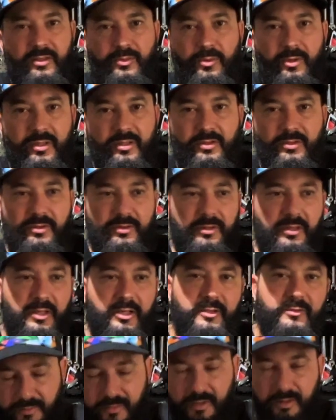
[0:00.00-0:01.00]
want to use
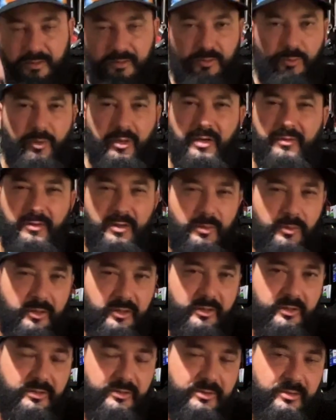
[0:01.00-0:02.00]
gloves, so whenever I
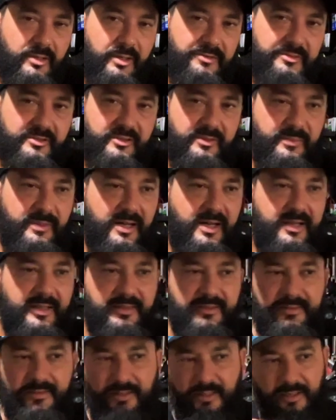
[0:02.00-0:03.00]
wanted to use gloves in the
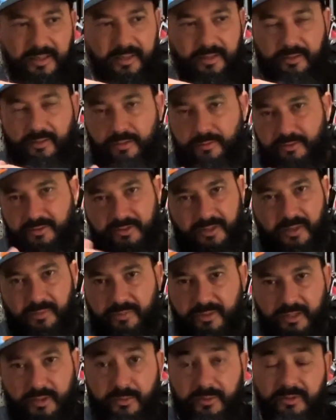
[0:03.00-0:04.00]
past, I always thought
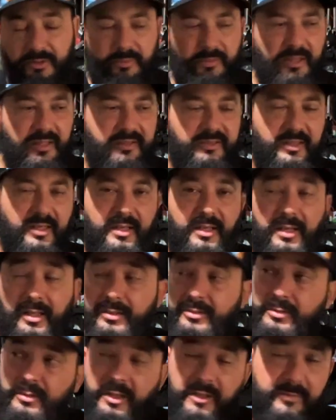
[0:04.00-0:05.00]
Pig was the best. I
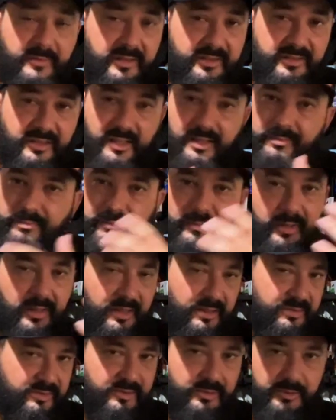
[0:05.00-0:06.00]
still have my set.
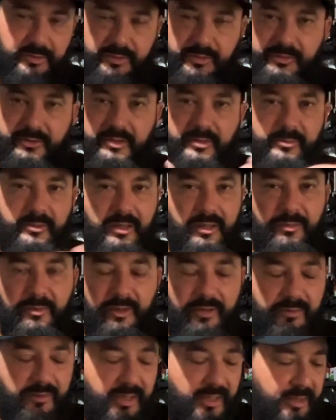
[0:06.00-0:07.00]
I still use them when I
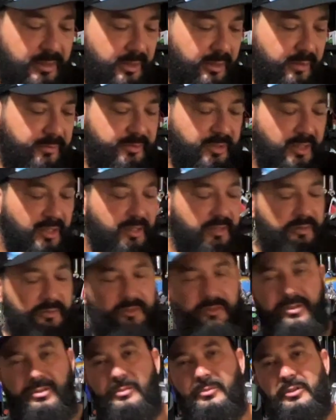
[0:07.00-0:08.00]
want to rock gloves. It's
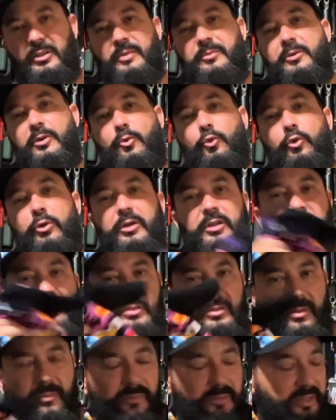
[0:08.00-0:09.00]
just something I'm going to work into
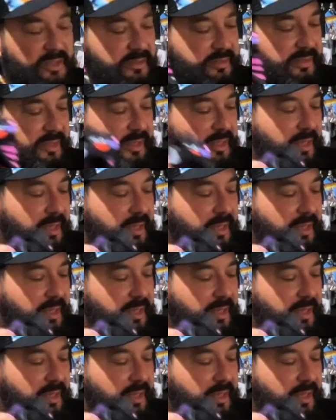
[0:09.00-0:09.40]
the mix.